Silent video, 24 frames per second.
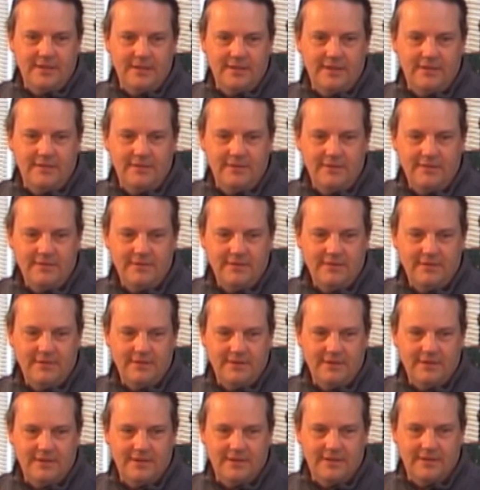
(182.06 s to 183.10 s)
uh,
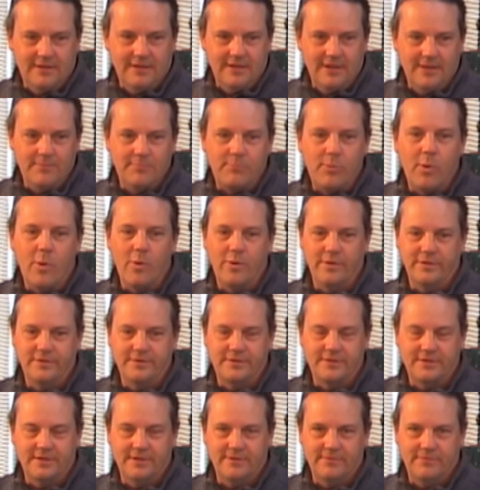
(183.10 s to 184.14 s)
uh
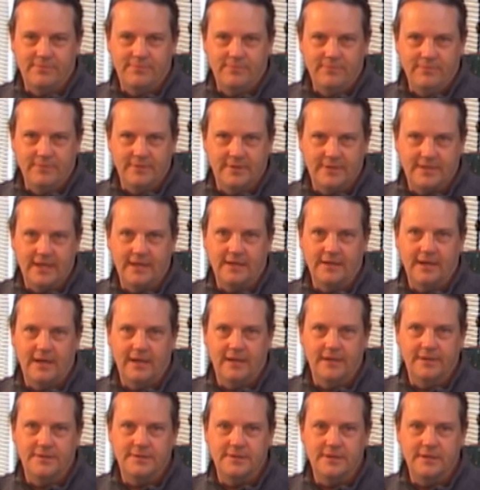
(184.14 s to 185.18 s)
importance of the
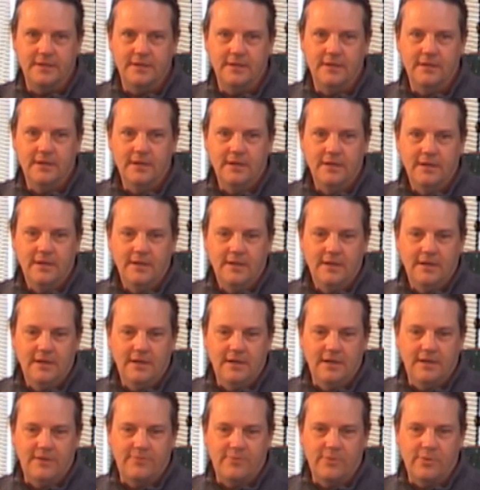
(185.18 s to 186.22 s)
technology
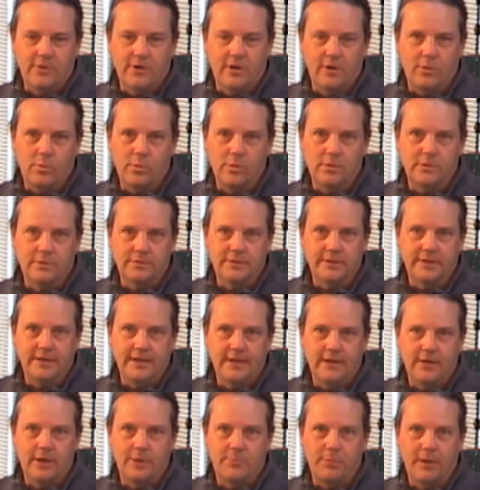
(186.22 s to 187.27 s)
uh, for our world
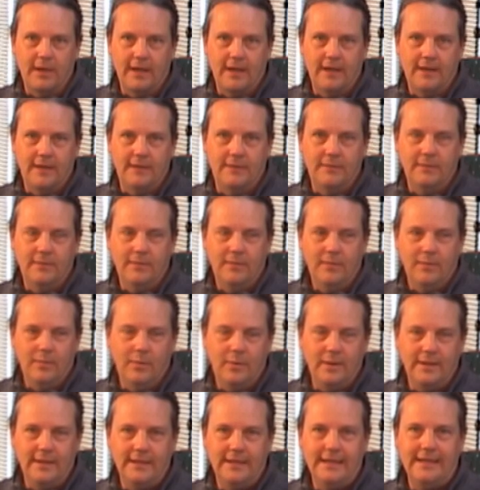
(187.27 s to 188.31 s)
today and our planet.
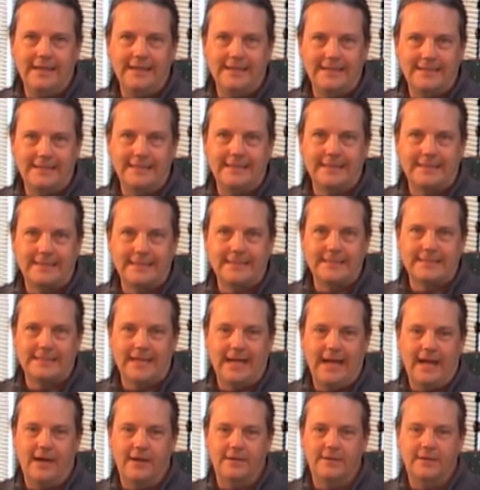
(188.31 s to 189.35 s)
We need to get this
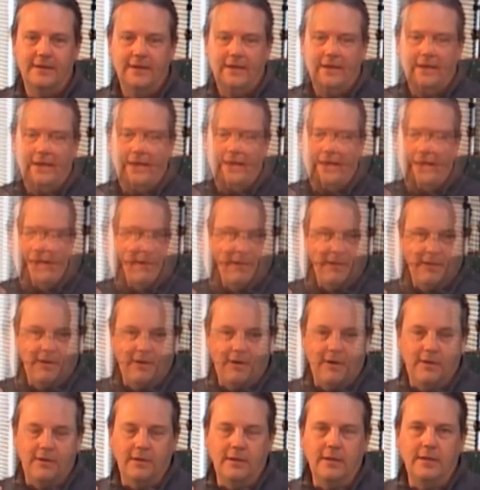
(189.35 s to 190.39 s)
out.
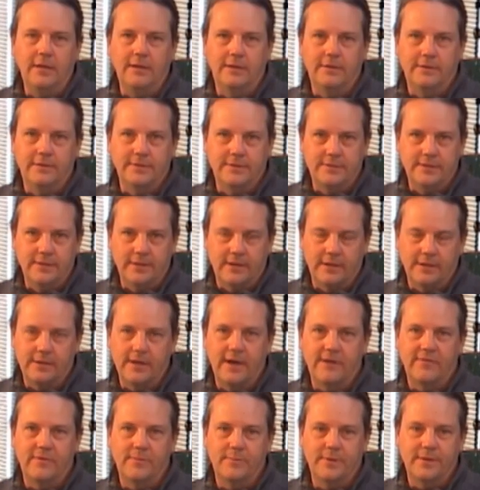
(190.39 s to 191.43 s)
Our leaders and our
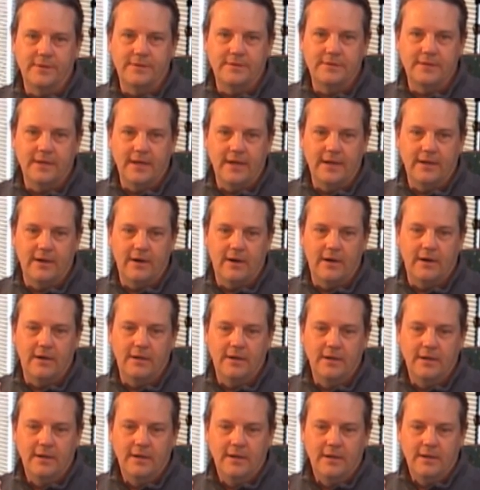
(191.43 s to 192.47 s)
governments and our